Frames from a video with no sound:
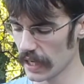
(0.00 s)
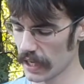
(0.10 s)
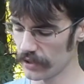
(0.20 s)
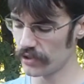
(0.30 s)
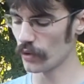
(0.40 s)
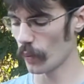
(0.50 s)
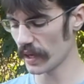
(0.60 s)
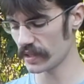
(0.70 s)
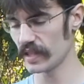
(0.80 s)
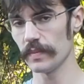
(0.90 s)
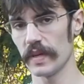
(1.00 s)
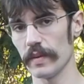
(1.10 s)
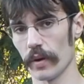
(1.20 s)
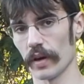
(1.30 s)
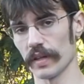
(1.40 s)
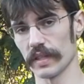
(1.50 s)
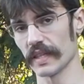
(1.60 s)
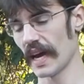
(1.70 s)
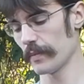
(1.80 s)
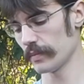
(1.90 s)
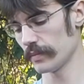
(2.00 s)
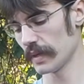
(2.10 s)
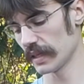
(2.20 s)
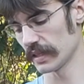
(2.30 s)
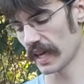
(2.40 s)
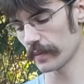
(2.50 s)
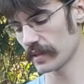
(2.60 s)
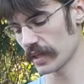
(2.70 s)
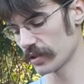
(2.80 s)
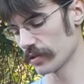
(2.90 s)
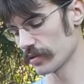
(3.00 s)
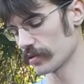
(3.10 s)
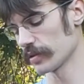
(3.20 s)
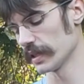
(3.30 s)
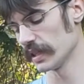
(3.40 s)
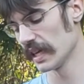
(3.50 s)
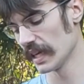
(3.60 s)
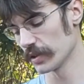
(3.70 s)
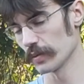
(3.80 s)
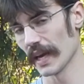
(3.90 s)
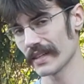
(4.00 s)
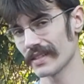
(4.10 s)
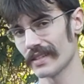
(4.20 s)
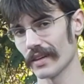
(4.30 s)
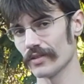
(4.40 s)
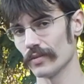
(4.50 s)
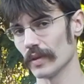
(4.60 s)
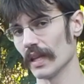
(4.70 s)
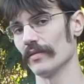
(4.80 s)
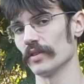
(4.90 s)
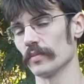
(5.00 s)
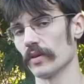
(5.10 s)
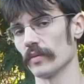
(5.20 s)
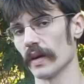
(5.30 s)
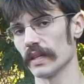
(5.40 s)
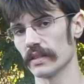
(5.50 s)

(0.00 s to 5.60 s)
And you see the white CP bar at the top section of the screen is what actually tells you what level your Pokemon